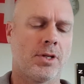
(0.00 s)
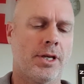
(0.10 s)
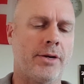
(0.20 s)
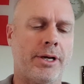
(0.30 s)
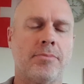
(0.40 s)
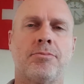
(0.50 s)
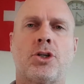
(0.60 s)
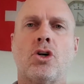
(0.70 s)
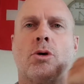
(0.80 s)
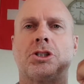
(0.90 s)
Anyway, it's a
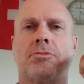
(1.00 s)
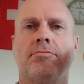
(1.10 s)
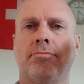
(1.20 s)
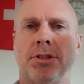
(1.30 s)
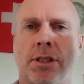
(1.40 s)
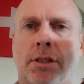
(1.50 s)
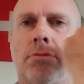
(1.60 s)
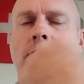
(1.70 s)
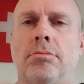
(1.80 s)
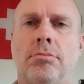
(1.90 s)
cool watch. It's a good
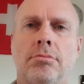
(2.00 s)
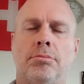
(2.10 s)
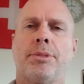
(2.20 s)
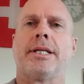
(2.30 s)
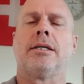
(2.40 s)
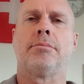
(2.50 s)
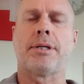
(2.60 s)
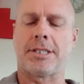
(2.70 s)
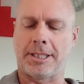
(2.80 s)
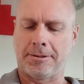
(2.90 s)
little beater,
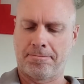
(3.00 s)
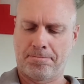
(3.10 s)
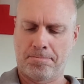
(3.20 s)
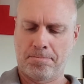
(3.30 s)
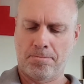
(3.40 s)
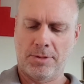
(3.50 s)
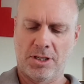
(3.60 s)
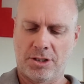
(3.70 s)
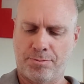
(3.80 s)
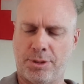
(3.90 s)
basically.
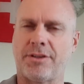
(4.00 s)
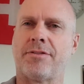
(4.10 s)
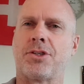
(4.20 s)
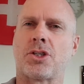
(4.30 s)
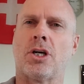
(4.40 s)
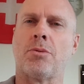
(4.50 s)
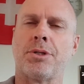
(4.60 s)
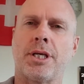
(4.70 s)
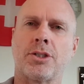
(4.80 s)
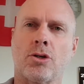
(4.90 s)
Bit of a different style
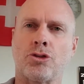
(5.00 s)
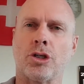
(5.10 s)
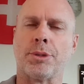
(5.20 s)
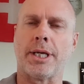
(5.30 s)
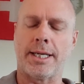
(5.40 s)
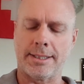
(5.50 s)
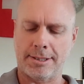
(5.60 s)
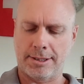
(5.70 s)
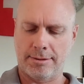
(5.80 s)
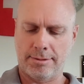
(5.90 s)
with those old German
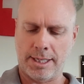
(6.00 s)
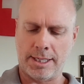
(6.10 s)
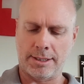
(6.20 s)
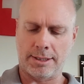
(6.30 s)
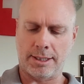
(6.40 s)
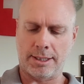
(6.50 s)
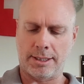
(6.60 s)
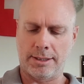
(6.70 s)
hands, and the